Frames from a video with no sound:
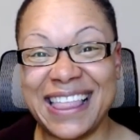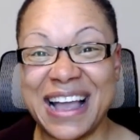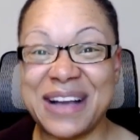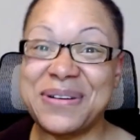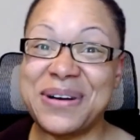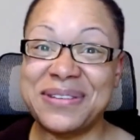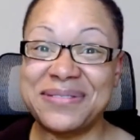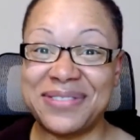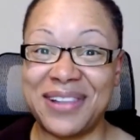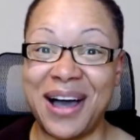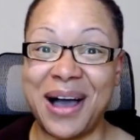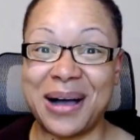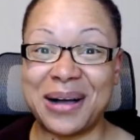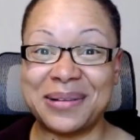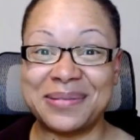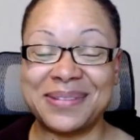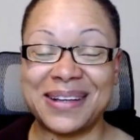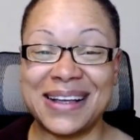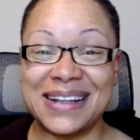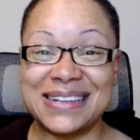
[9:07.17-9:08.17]
they went
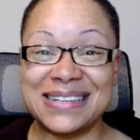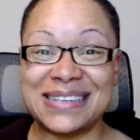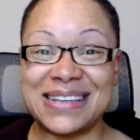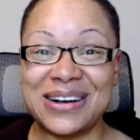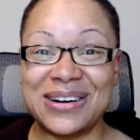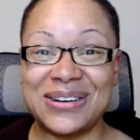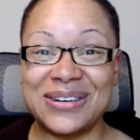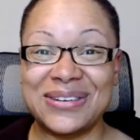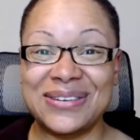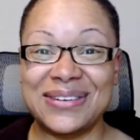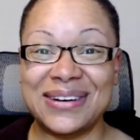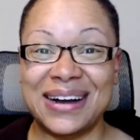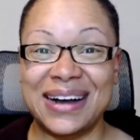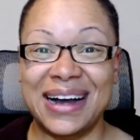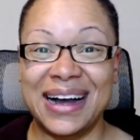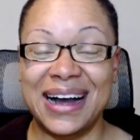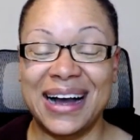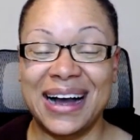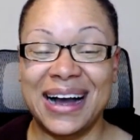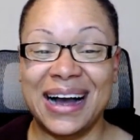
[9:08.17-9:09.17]
flop and so
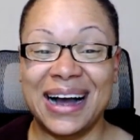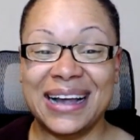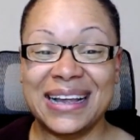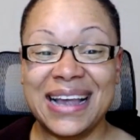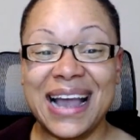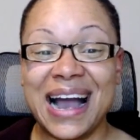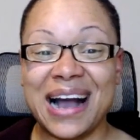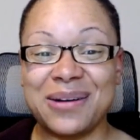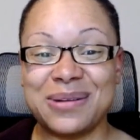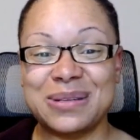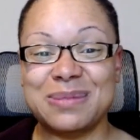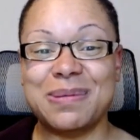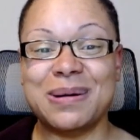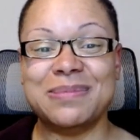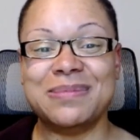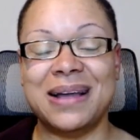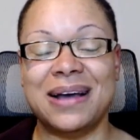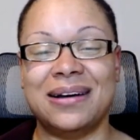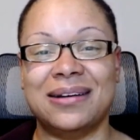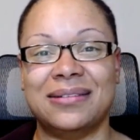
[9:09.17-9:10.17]
yeah i was
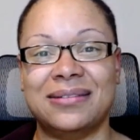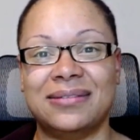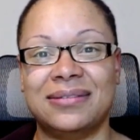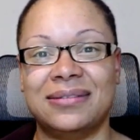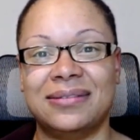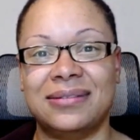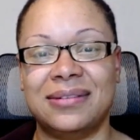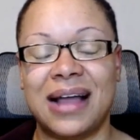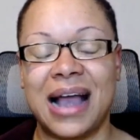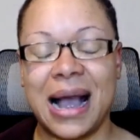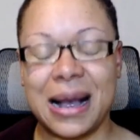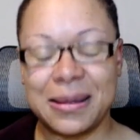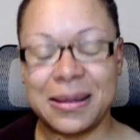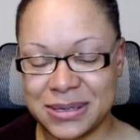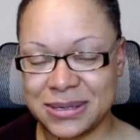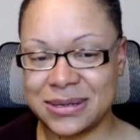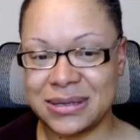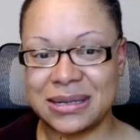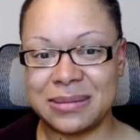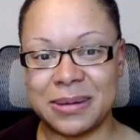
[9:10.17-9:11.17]
bummed out
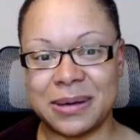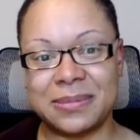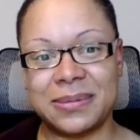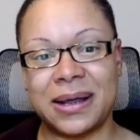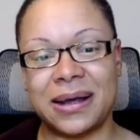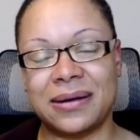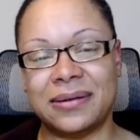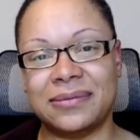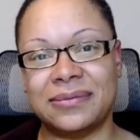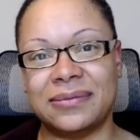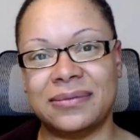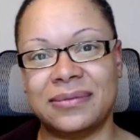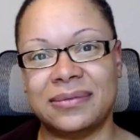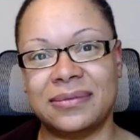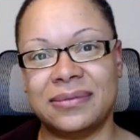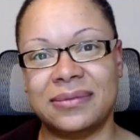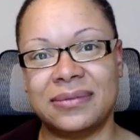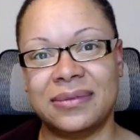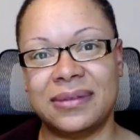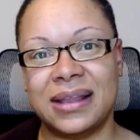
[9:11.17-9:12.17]
absolutely bummed out
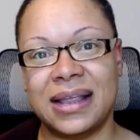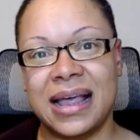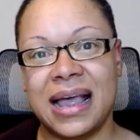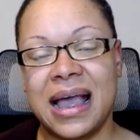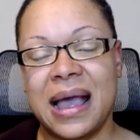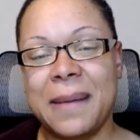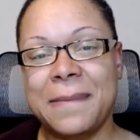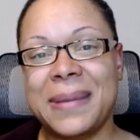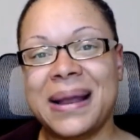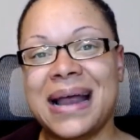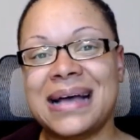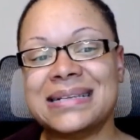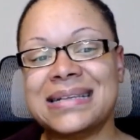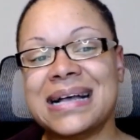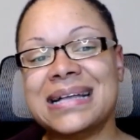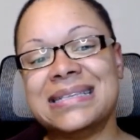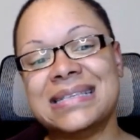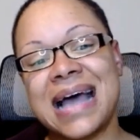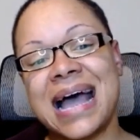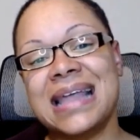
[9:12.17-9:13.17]
but as
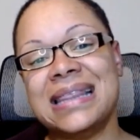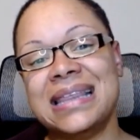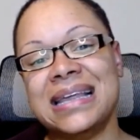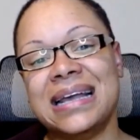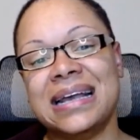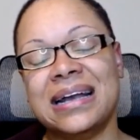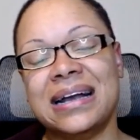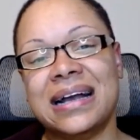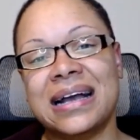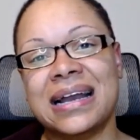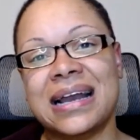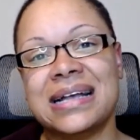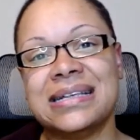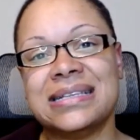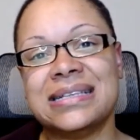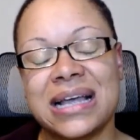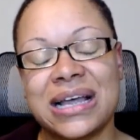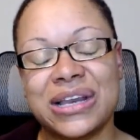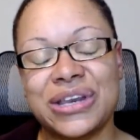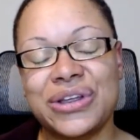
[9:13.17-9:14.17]
i sat there and i
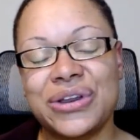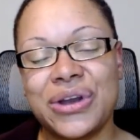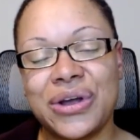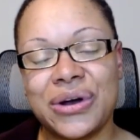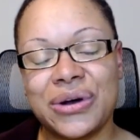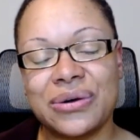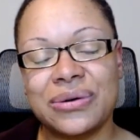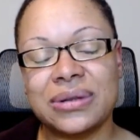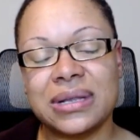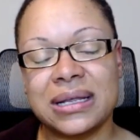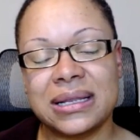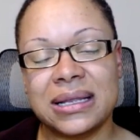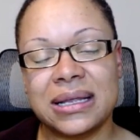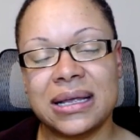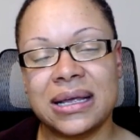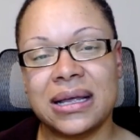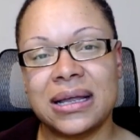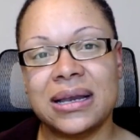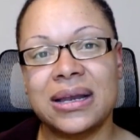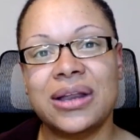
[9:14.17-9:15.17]
said you know
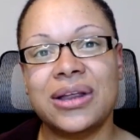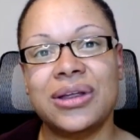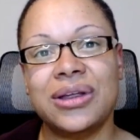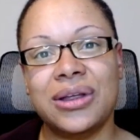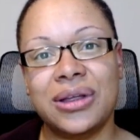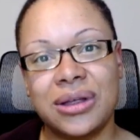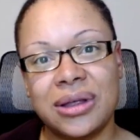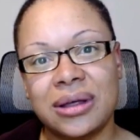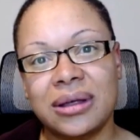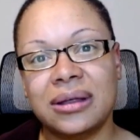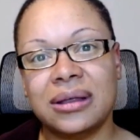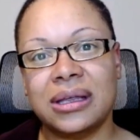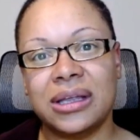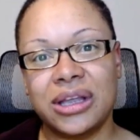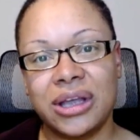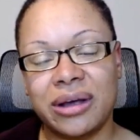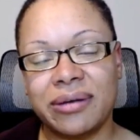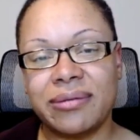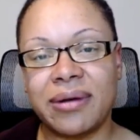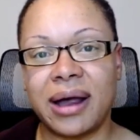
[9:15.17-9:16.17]
lillian
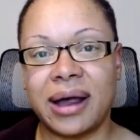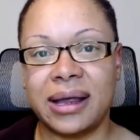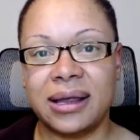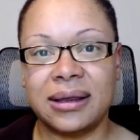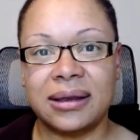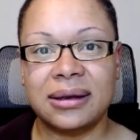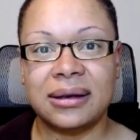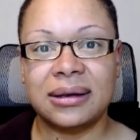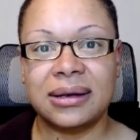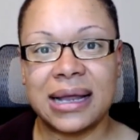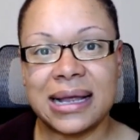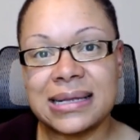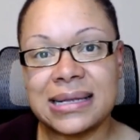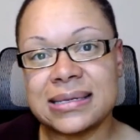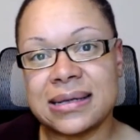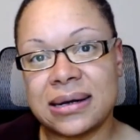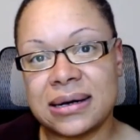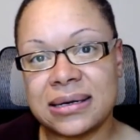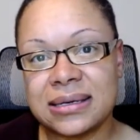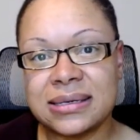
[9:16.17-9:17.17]
you're right it
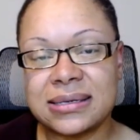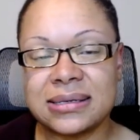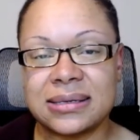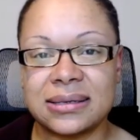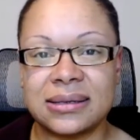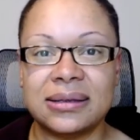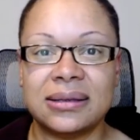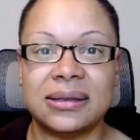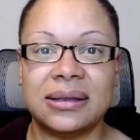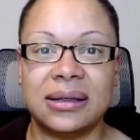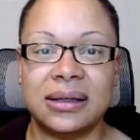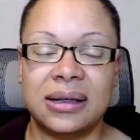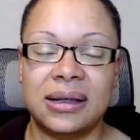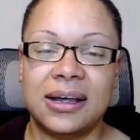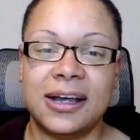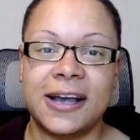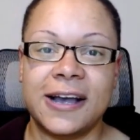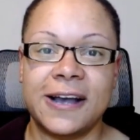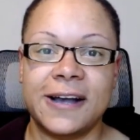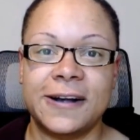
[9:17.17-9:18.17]
sucks
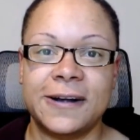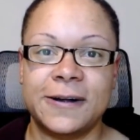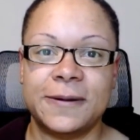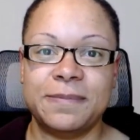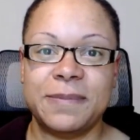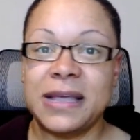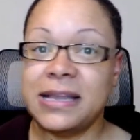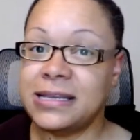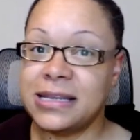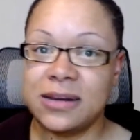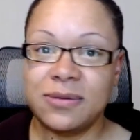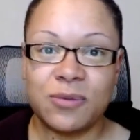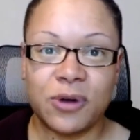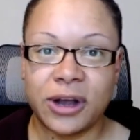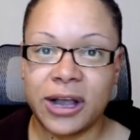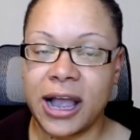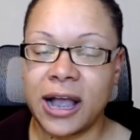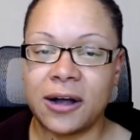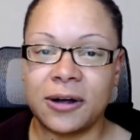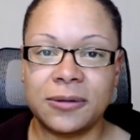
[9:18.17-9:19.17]
um, it didn't
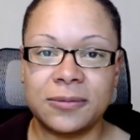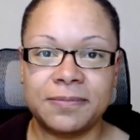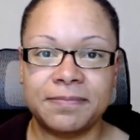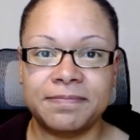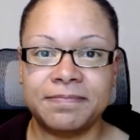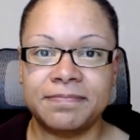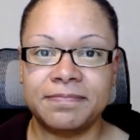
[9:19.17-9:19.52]
work out